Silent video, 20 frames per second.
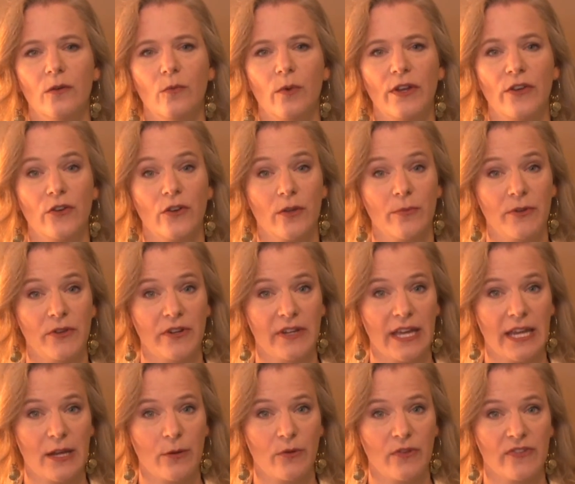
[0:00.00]
when you're
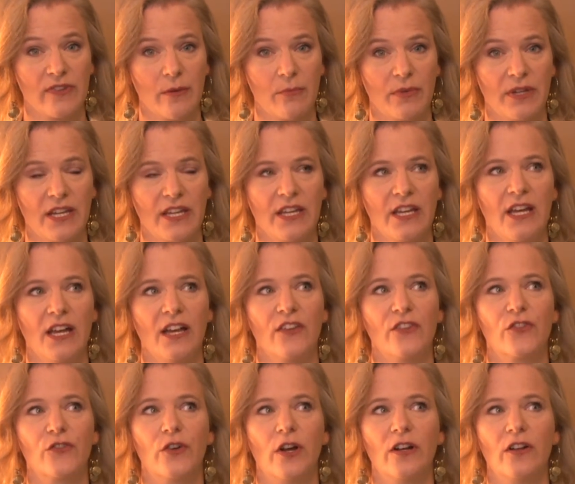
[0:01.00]
communicating with somebody,
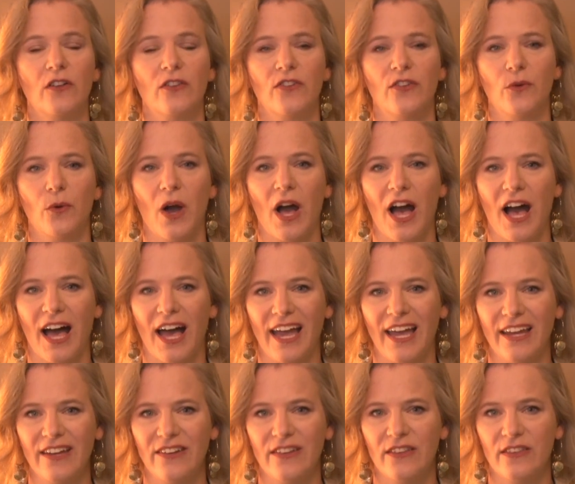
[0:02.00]
struggle to
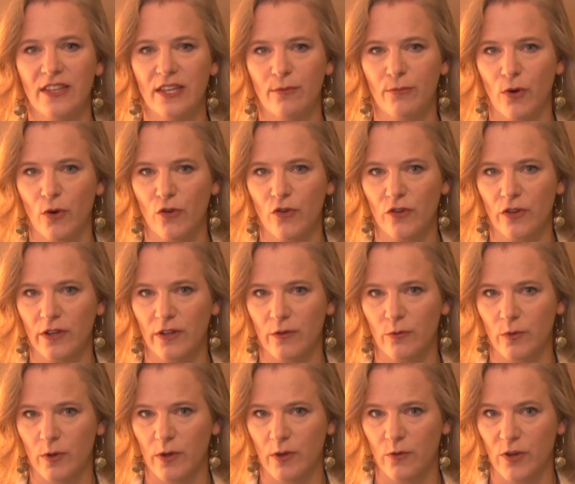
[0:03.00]
hide the emotional
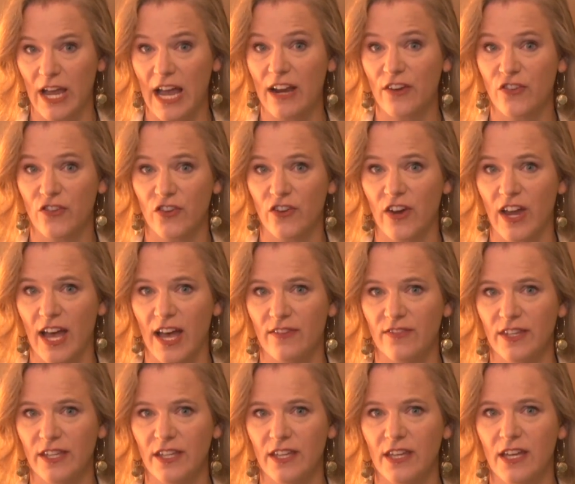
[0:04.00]
re reaction you're
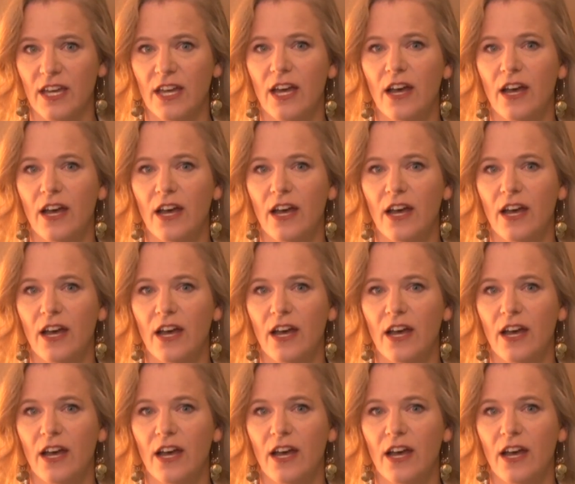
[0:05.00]
having,